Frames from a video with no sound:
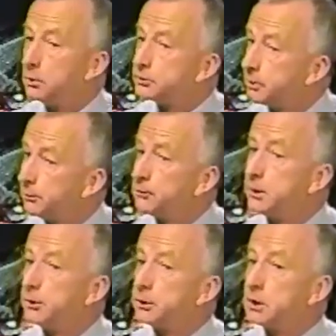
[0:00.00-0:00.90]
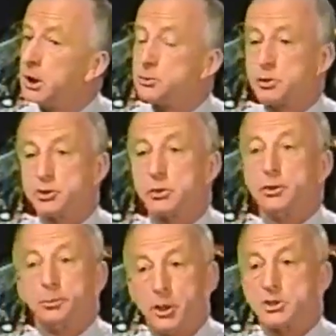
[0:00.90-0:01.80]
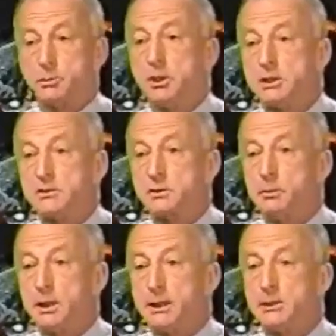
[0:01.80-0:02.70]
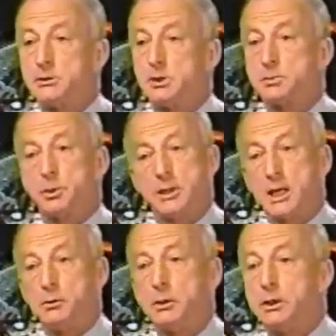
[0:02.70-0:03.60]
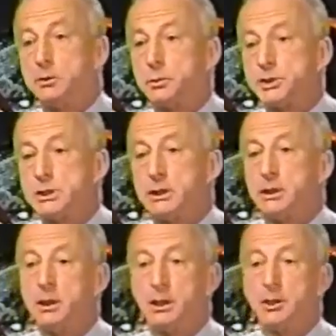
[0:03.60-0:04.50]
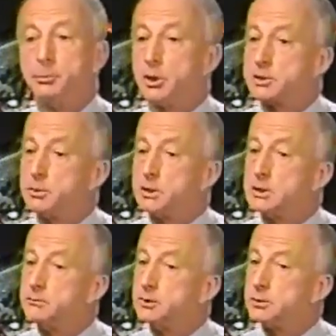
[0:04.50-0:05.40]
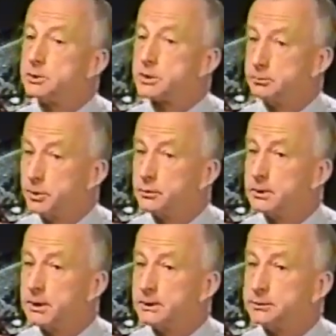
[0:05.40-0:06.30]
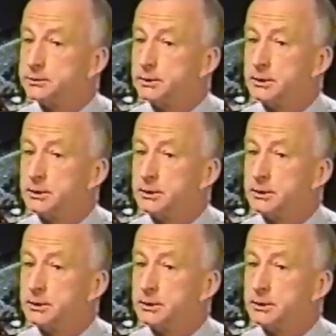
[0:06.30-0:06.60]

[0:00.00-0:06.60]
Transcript: Some of the other cars we saw the possibility of some leg injuries, but now here we're seeing the possibility of injuries to both legs.